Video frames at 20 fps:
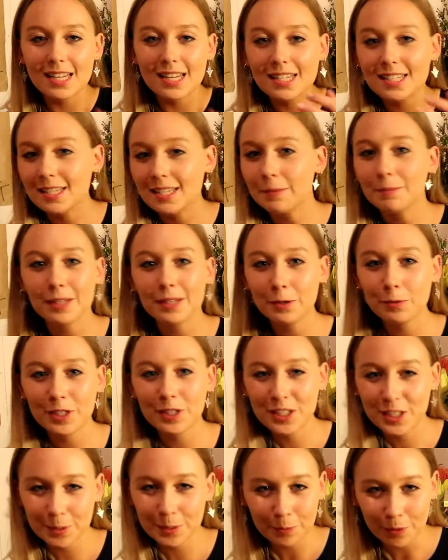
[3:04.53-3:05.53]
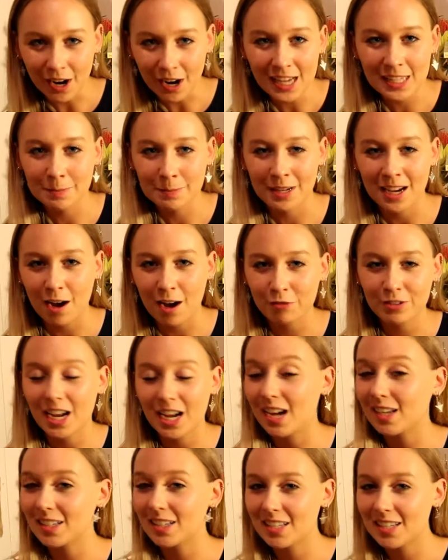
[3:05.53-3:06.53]
Something which surprised me after
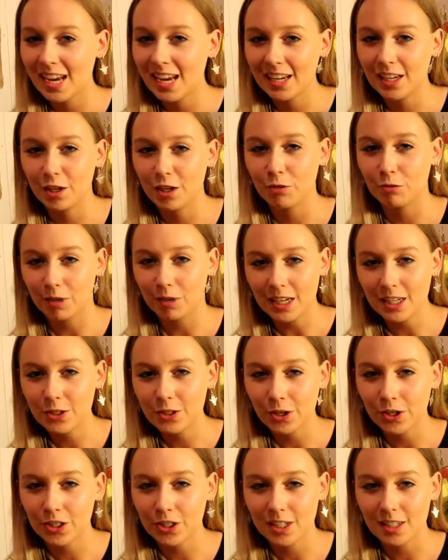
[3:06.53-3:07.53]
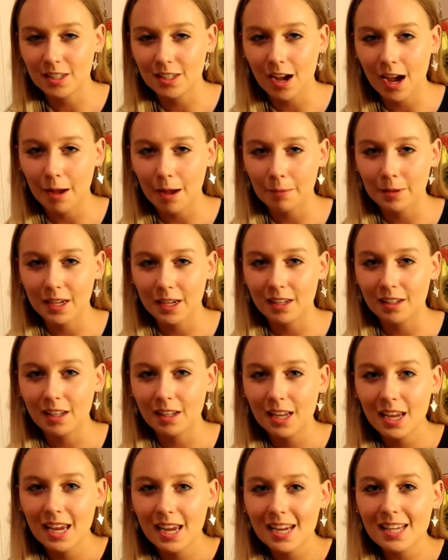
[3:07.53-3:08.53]
undertaking research into IBL
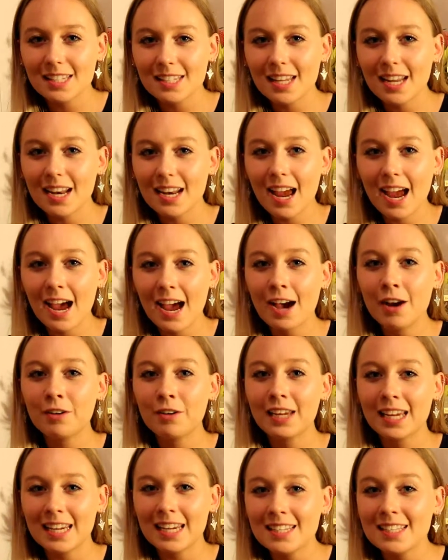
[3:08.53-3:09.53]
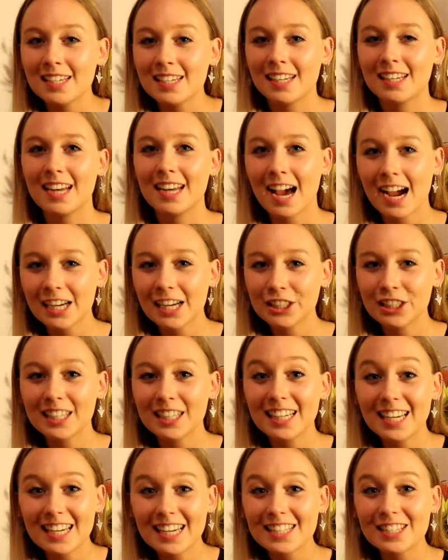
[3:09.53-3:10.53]
is that how easy it
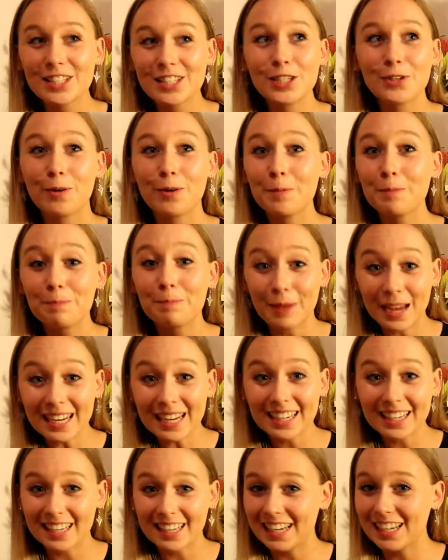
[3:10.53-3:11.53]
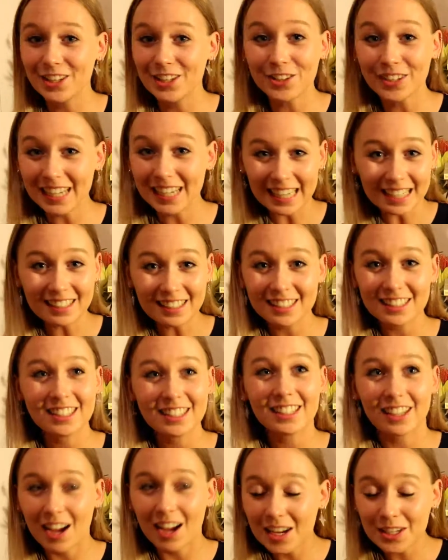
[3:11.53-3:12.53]
actually is to embed it in your English
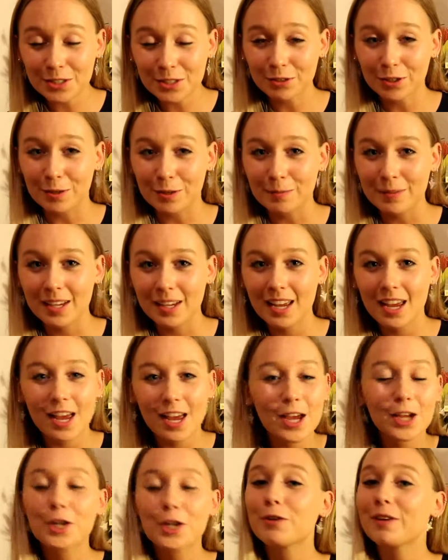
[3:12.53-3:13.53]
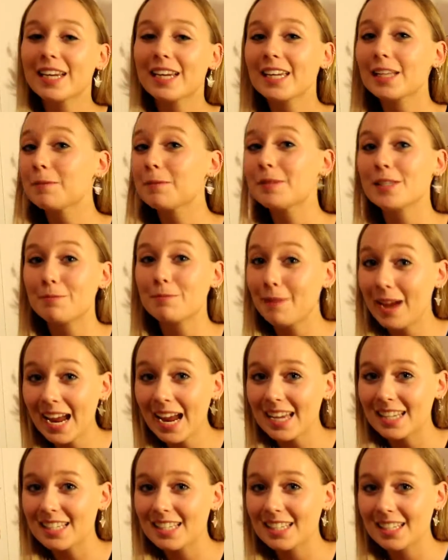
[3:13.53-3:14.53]
classroom. Curriculum
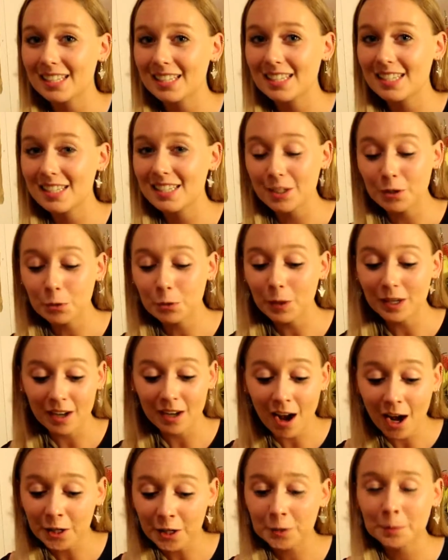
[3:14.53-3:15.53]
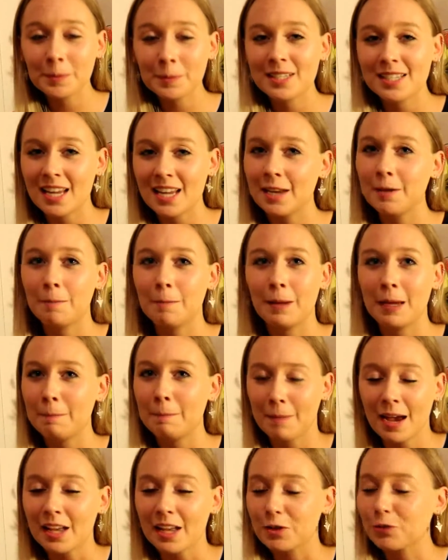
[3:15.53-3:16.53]
demands can still 100% be
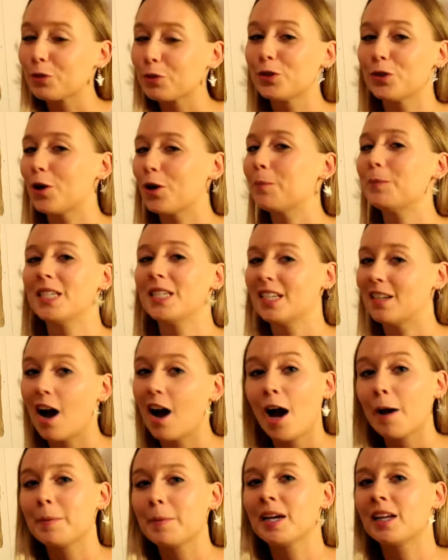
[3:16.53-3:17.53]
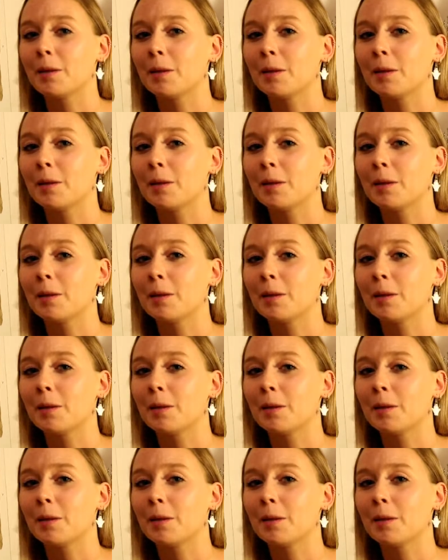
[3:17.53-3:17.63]
met through adopting an IBL